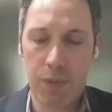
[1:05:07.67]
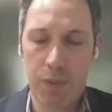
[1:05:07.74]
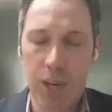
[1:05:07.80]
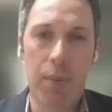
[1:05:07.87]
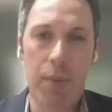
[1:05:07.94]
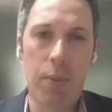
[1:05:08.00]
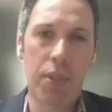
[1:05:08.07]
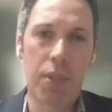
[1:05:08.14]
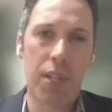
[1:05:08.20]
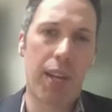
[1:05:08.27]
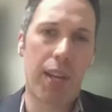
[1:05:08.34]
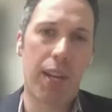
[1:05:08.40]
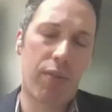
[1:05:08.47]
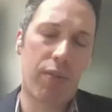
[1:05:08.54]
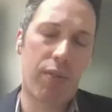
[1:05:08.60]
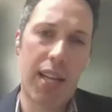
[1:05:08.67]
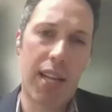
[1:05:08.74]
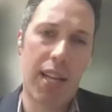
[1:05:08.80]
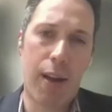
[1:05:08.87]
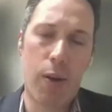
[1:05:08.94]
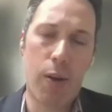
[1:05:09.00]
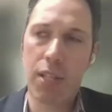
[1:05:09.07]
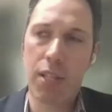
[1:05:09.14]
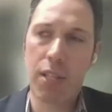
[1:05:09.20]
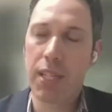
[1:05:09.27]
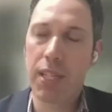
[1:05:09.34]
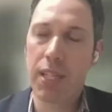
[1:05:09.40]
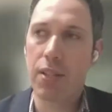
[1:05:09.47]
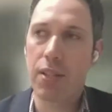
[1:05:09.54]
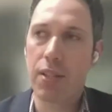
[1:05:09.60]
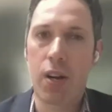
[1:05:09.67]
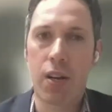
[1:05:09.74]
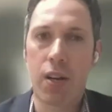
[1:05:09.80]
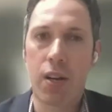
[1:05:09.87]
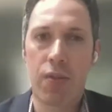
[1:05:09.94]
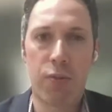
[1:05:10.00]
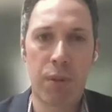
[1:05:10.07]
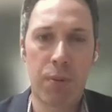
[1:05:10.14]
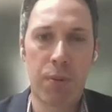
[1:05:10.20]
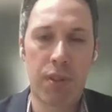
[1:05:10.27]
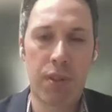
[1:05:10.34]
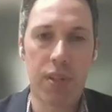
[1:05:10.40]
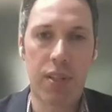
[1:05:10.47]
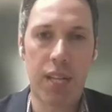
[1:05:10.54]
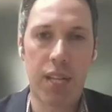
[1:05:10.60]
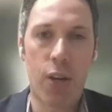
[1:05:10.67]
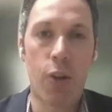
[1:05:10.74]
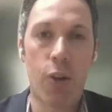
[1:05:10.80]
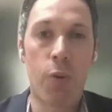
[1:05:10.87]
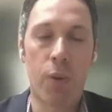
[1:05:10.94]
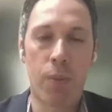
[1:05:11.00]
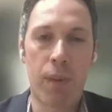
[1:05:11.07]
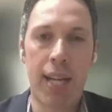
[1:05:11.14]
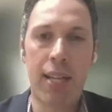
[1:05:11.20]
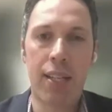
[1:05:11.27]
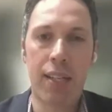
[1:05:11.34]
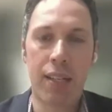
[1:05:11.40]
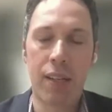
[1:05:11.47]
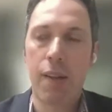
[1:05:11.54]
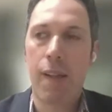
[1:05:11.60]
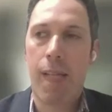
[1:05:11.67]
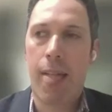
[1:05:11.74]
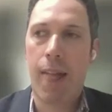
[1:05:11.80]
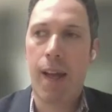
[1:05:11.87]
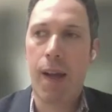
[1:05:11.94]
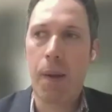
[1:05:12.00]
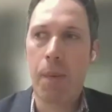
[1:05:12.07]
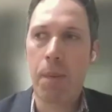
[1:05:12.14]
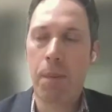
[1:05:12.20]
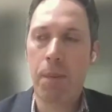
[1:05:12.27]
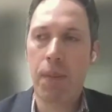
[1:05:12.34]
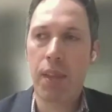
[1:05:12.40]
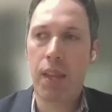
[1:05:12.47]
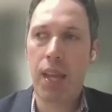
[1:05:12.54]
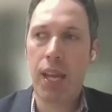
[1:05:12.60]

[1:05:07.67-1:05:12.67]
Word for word: problems that we have right now is because it's hard for people to stay open-minded um,